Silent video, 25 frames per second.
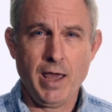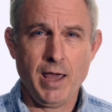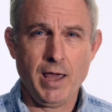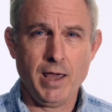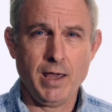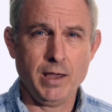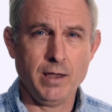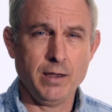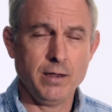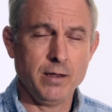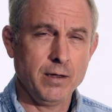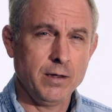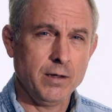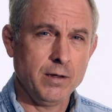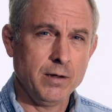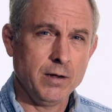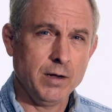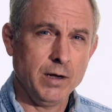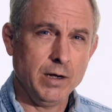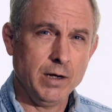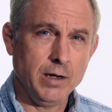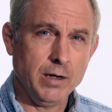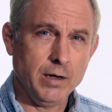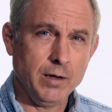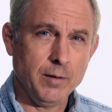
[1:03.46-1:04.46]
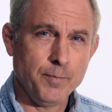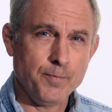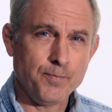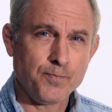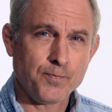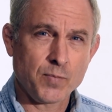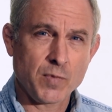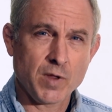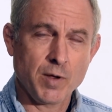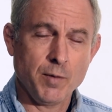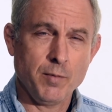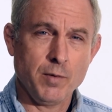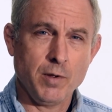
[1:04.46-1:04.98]
a, um,
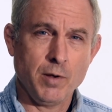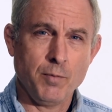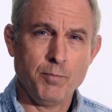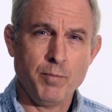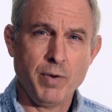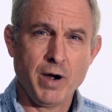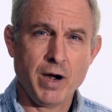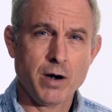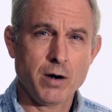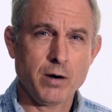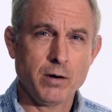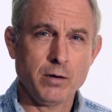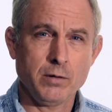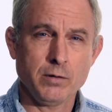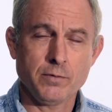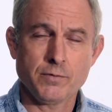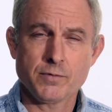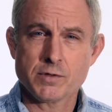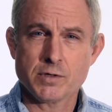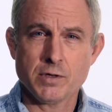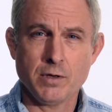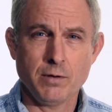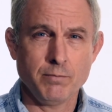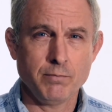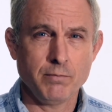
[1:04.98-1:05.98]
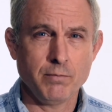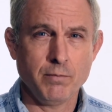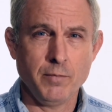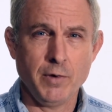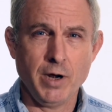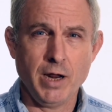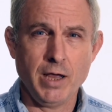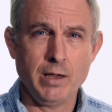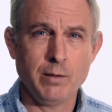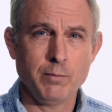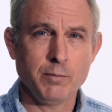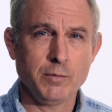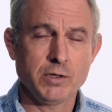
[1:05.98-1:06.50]
a, barrel of some
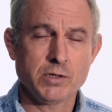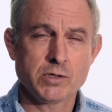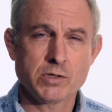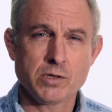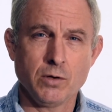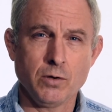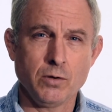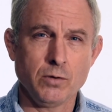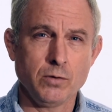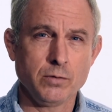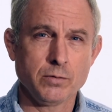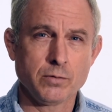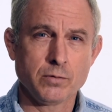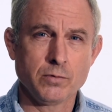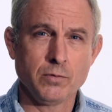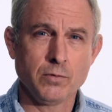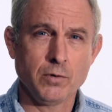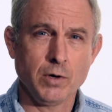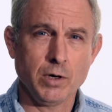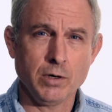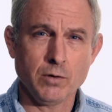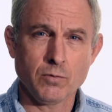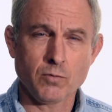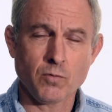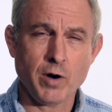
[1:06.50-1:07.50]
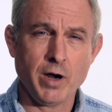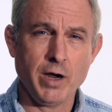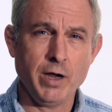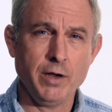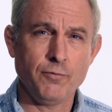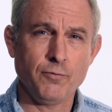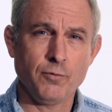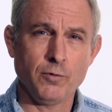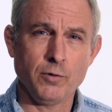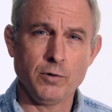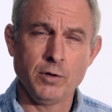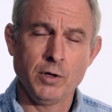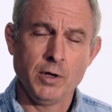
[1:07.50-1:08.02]
nameless old uh,
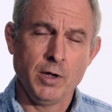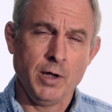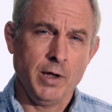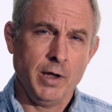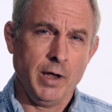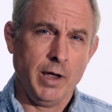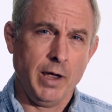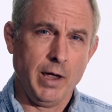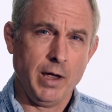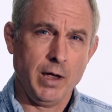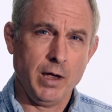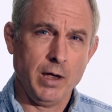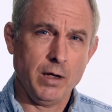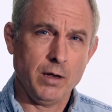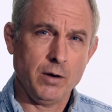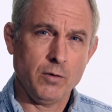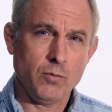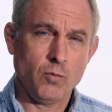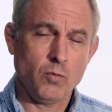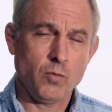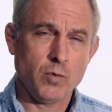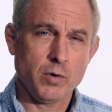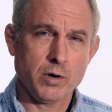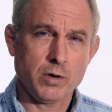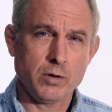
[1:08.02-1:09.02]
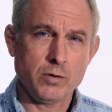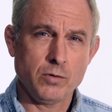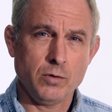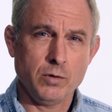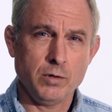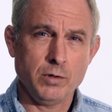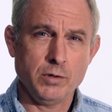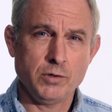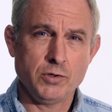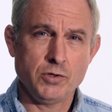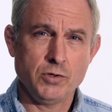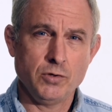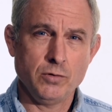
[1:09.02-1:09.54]
rifle and we're
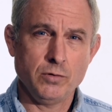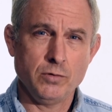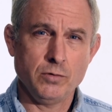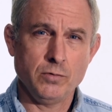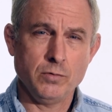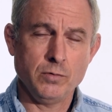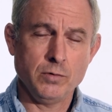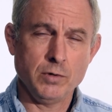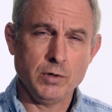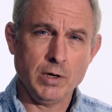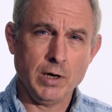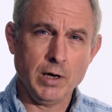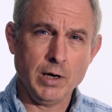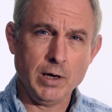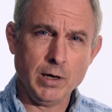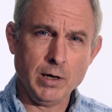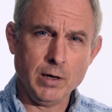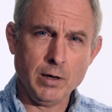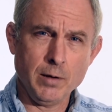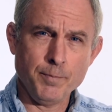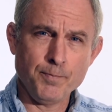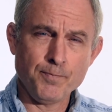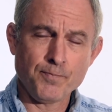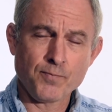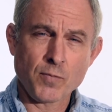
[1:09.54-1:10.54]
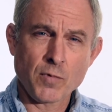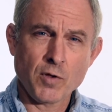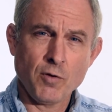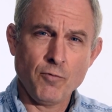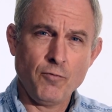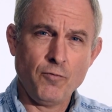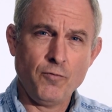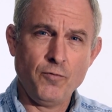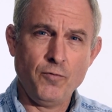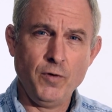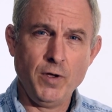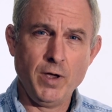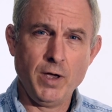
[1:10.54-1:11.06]
going to um,
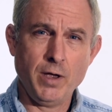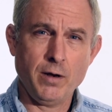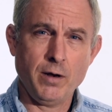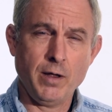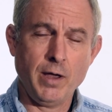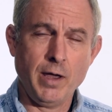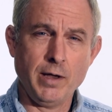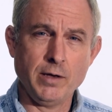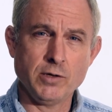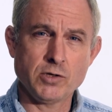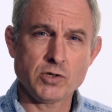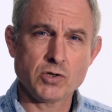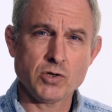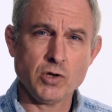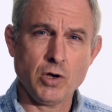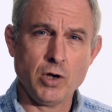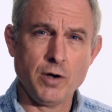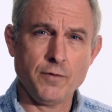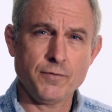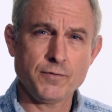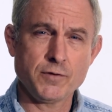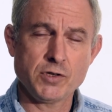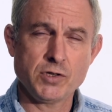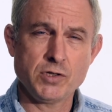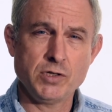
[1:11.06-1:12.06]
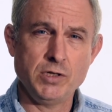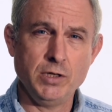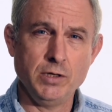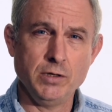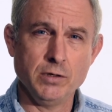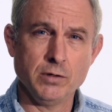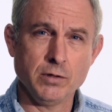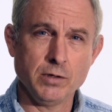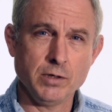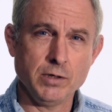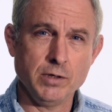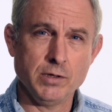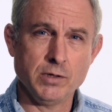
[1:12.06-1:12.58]
fit a soft
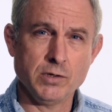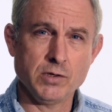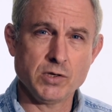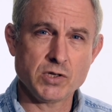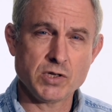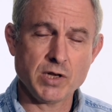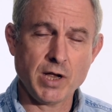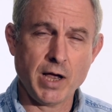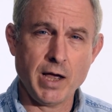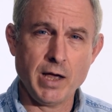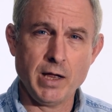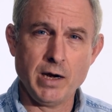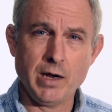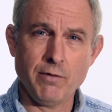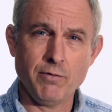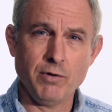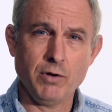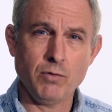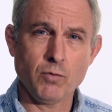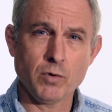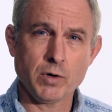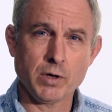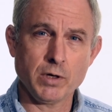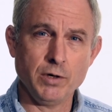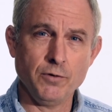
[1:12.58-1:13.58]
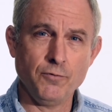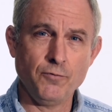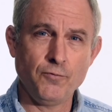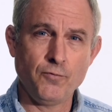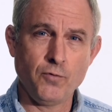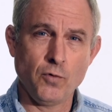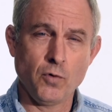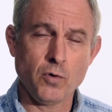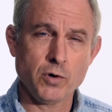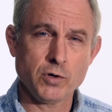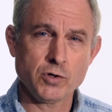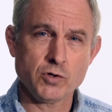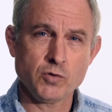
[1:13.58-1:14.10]
steel inside of it. We're going to
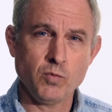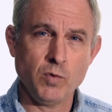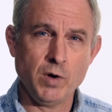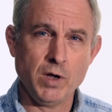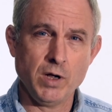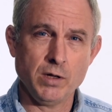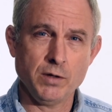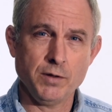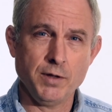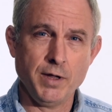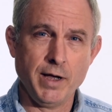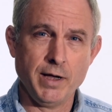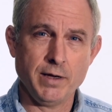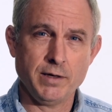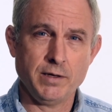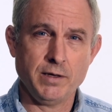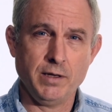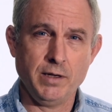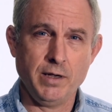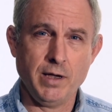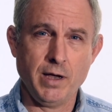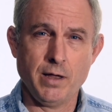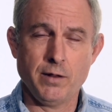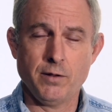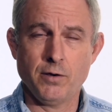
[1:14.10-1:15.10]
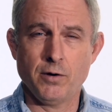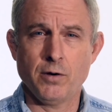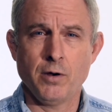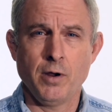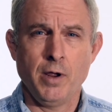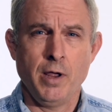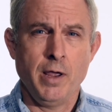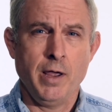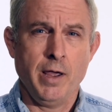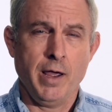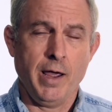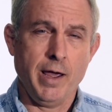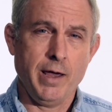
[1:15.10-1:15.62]
forge weld that together
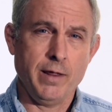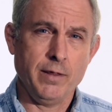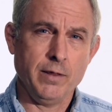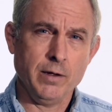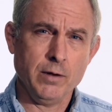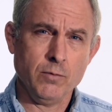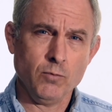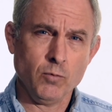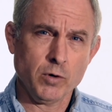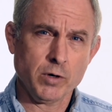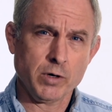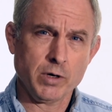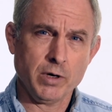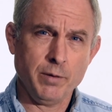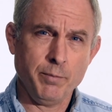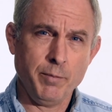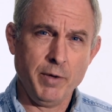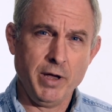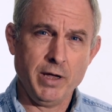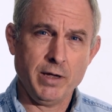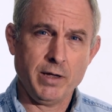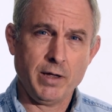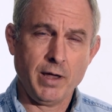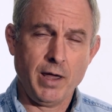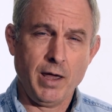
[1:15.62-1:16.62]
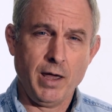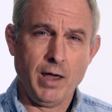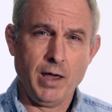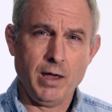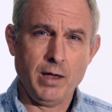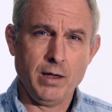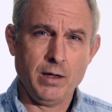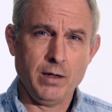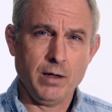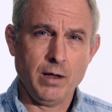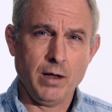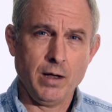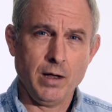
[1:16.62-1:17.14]
and then we're going to make
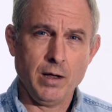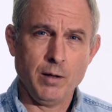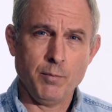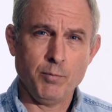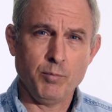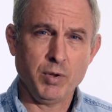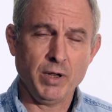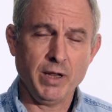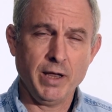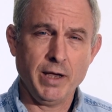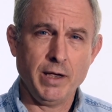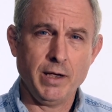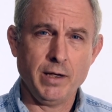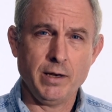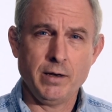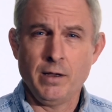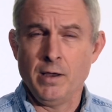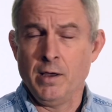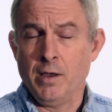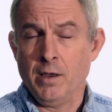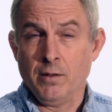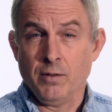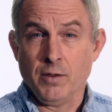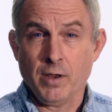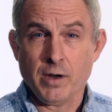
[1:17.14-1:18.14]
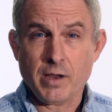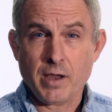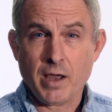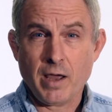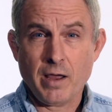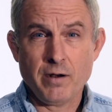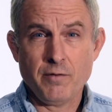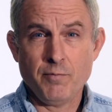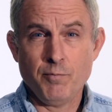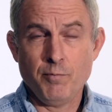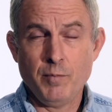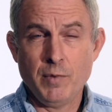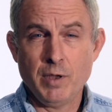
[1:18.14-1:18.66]
a uh, blade that
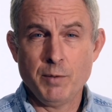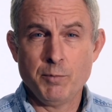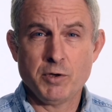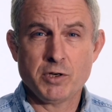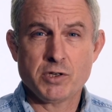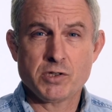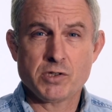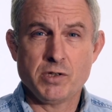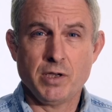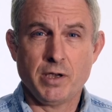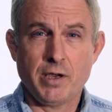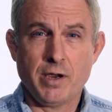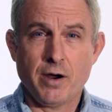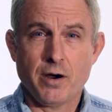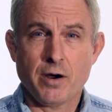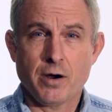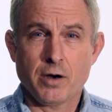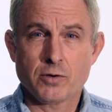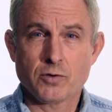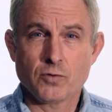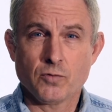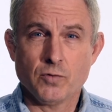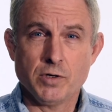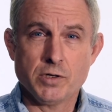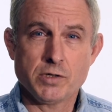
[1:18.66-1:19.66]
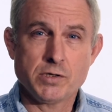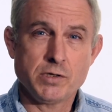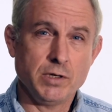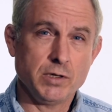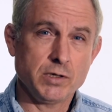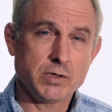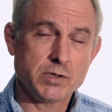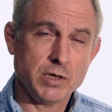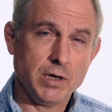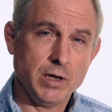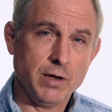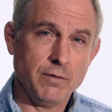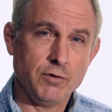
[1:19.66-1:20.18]
kind of mimics the
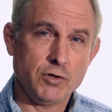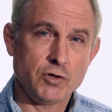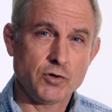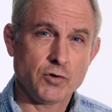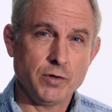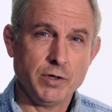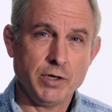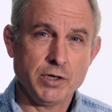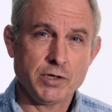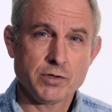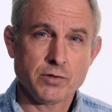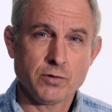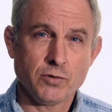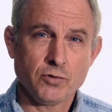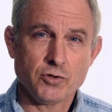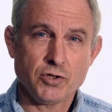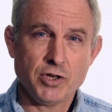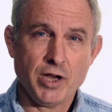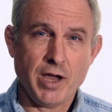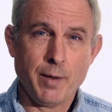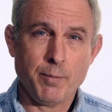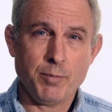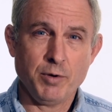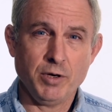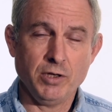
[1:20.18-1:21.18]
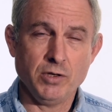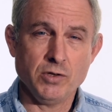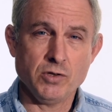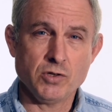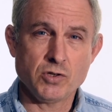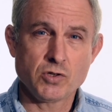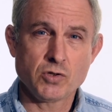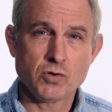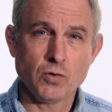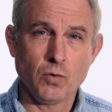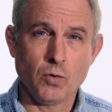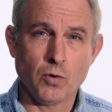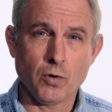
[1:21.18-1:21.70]
characteristics of a traditional Japanese
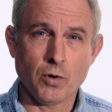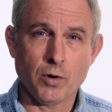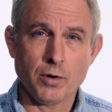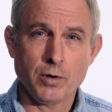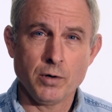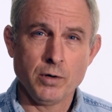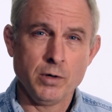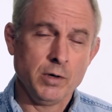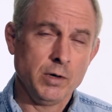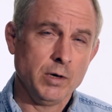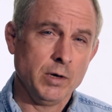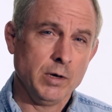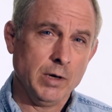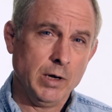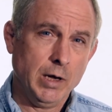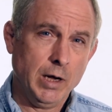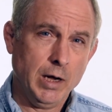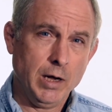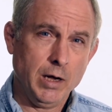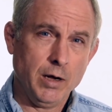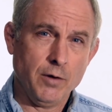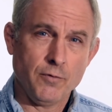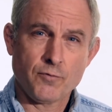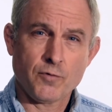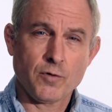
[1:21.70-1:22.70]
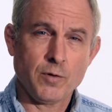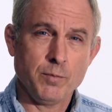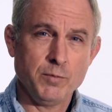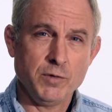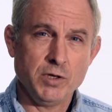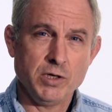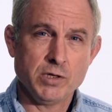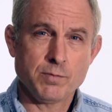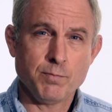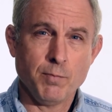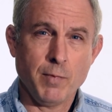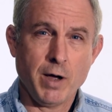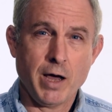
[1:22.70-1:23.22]
sword uh, from
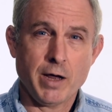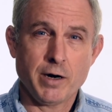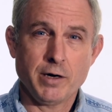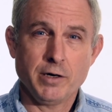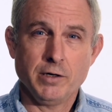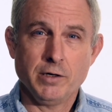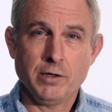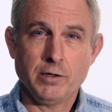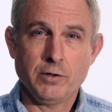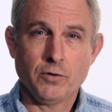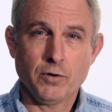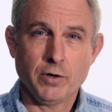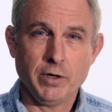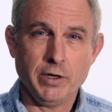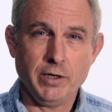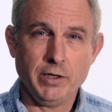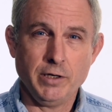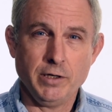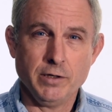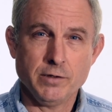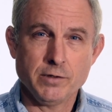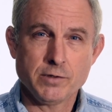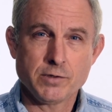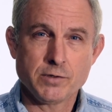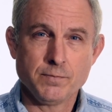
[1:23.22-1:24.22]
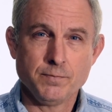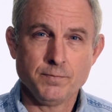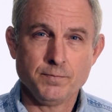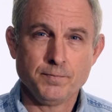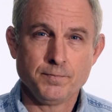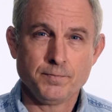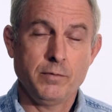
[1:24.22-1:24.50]
these modern ingredients.